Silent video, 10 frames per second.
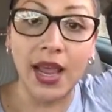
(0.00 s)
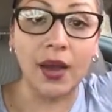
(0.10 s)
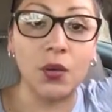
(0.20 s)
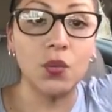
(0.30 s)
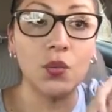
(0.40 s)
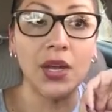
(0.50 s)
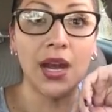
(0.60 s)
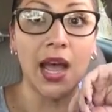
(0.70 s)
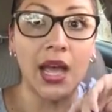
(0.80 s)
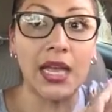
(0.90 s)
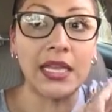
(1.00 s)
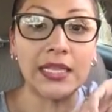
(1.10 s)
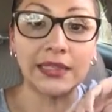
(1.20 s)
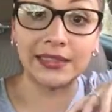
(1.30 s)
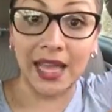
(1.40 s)
Now, when
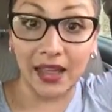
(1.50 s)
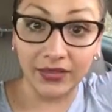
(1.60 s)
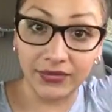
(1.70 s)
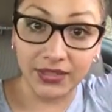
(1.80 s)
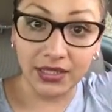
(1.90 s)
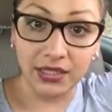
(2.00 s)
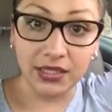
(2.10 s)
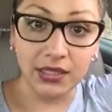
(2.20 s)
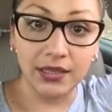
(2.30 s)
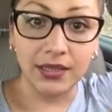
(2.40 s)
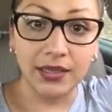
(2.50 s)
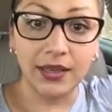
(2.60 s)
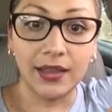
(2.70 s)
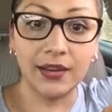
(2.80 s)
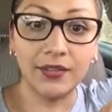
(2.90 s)
I left
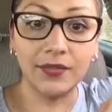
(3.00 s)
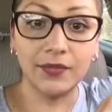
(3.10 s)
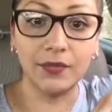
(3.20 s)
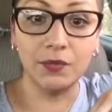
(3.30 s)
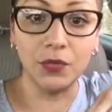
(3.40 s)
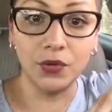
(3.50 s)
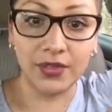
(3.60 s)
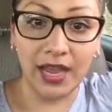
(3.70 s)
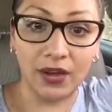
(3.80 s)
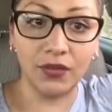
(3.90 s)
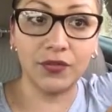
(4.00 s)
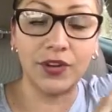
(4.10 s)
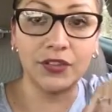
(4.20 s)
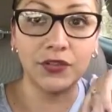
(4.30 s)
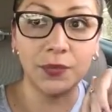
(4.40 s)
and moved out,
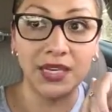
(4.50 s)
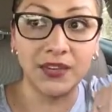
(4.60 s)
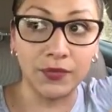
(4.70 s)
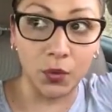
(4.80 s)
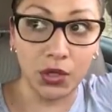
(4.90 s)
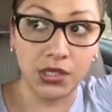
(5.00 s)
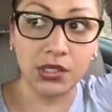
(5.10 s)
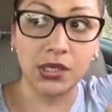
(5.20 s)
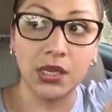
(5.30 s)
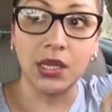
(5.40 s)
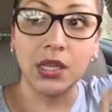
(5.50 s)
filed for my divorce,